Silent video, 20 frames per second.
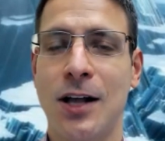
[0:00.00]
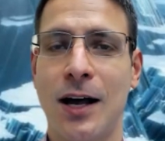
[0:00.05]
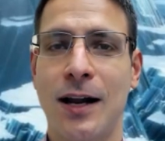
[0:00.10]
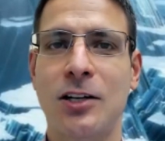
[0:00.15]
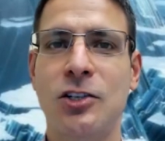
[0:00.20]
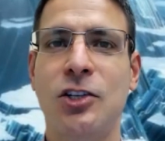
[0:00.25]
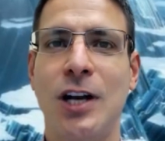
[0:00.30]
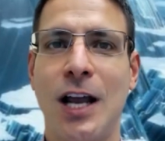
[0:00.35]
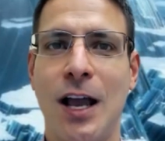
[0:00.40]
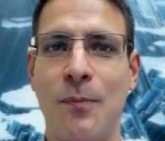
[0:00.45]

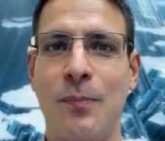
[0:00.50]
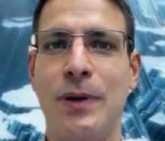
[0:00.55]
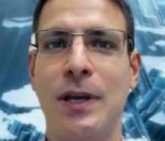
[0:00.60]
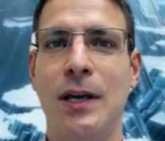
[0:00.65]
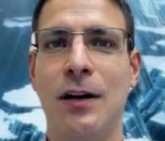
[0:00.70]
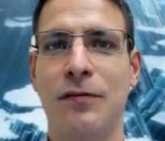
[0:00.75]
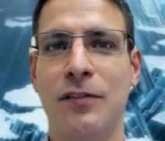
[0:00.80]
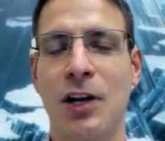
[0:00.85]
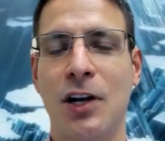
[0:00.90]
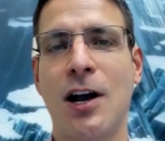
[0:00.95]
He's not a
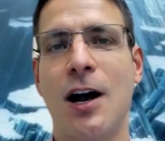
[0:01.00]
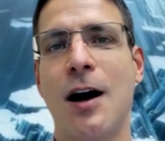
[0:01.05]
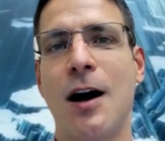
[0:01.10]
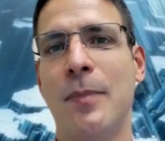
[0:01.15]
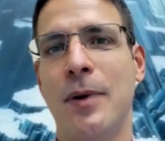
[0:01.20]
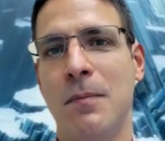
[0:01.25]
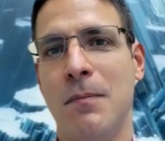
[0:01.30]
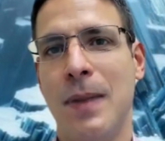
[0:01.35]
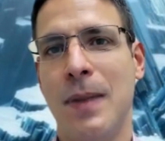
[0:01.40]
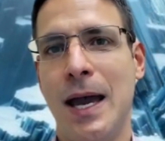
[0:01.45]
champion of the
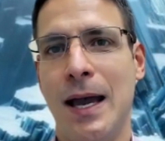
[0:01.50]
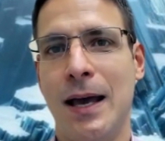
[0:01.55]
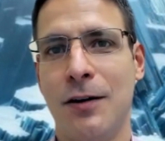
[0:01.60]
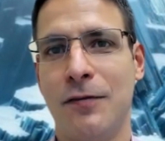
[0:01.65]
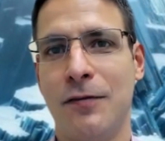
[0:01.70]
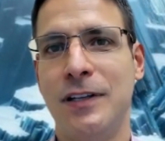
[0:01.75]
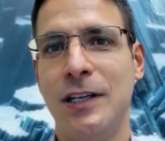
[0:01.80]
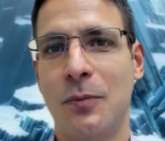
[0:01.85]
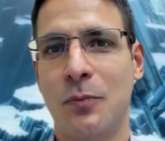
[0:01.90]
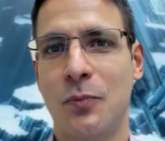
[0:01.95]
common
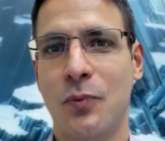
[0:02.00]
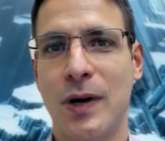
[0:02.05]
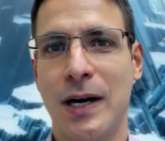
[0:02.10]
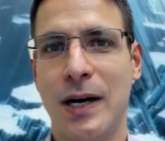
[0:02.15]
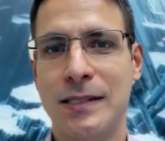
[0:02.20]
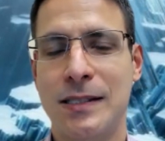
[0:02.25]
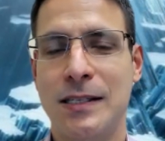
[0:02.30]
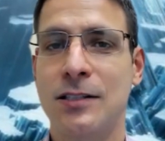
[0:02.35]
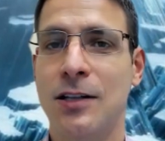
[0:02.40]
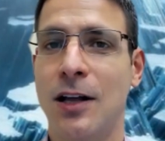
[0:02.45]
man, of the
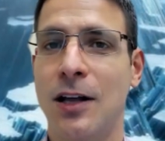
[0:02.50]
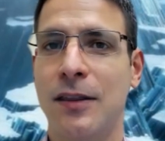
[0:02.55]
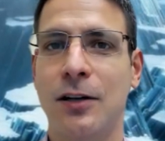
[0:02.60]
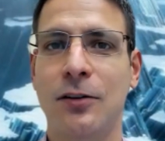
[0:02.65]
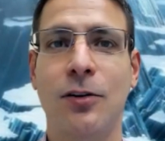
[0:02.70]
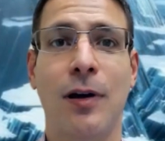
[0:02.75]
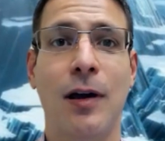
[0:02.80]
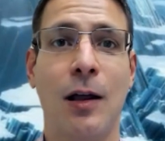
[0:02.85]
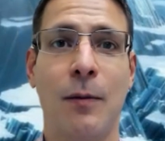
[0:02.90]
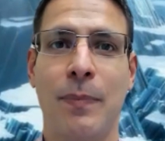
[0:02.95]
oppressed. He's
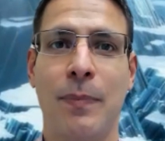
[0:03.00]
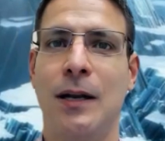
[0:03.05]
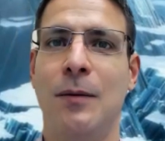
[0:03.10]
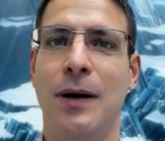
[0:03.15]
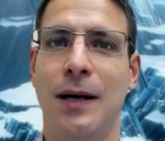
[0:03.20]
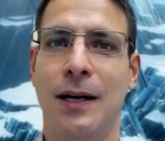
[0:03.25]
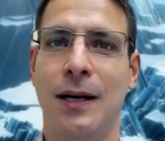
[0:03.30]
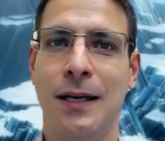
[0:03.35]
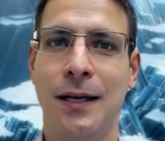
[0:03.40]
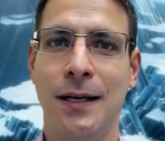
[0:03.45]
not there to
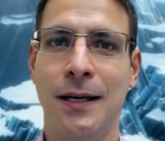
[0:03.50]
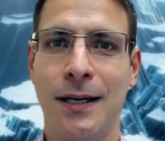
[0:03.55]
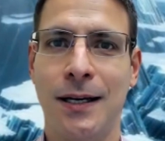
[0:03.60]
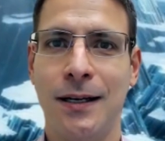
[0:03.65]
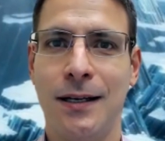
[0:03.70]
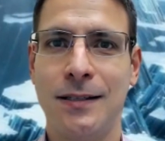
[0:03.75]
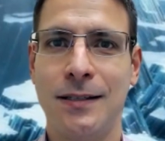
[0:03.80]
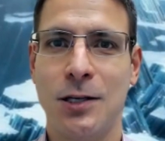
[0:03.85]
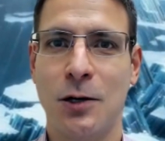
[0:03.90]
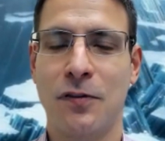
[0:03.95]
help anybody.
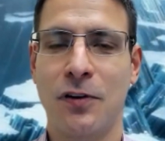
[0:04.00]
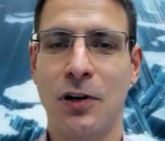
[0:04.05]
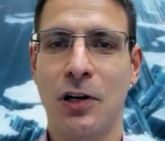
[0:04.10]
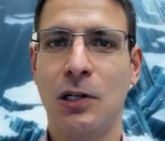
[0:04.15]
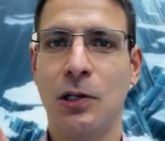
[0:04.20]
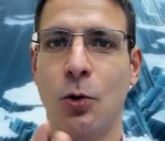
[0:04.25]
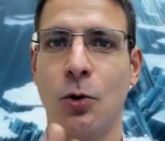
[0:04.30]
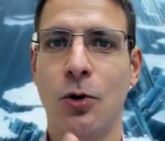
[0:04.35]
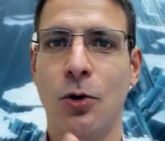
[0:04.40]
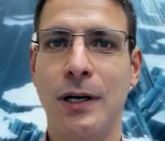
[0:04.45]
He's
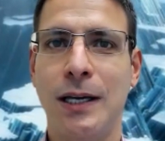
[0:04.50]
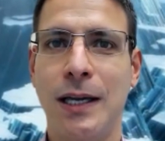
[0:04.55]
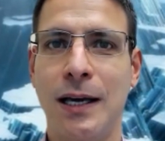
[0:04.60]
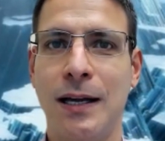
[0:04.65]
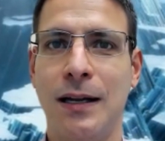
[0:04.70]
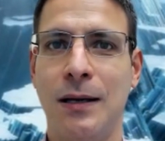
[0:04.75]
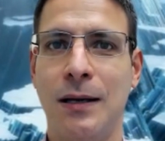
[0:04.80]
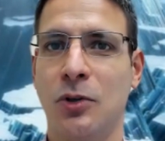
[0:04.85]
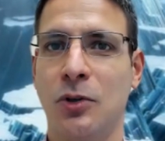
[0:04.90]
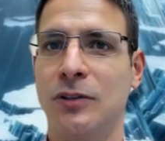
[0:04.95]
there for
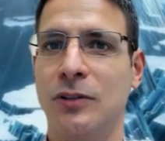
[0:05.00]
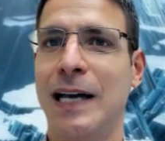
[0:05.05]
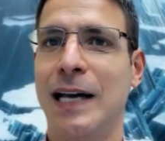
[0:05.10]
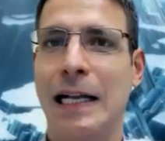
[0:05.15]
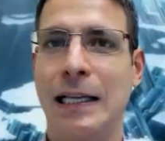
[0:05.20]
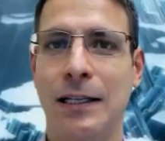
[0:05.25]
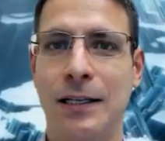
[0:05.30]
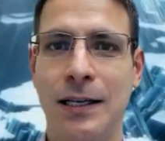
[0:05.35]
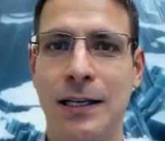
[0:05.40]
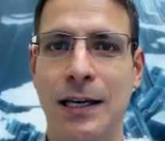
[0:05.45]
glory and
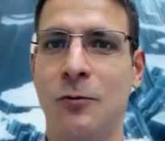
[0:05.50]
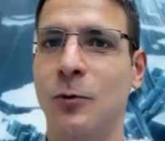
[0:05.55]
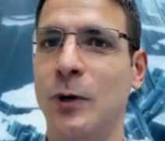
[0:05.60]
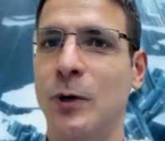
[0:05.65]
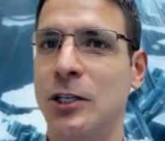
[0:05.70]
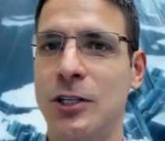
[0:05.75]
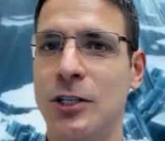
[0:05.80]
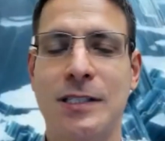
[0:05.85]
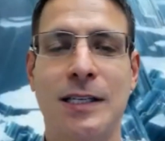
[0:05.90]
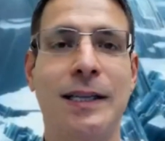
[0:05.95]

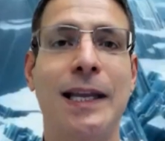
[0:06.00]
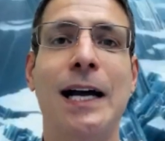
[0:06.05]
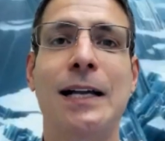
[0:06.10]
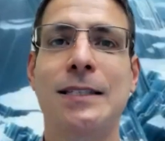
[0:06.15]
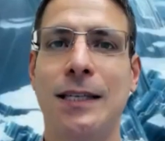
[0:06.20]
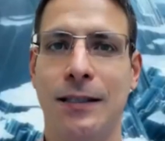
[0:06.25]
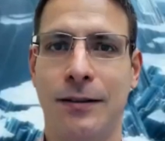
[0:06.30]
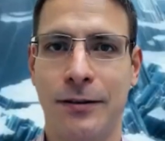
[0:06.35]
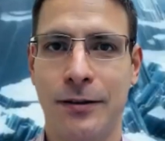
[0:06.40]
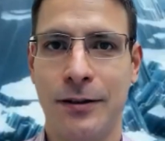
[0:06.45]
immortality and riches,
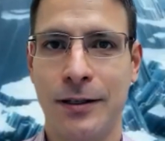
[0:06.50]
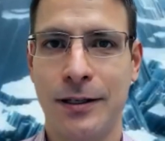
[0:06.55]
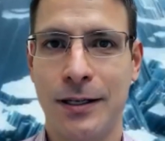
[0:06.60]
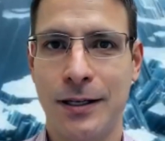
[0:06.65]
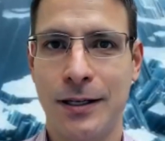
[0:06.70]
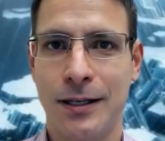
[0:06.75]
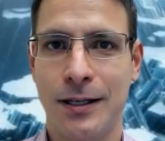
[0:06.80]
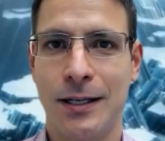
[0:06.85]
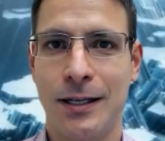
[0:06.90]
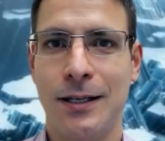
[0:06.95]
and that's it.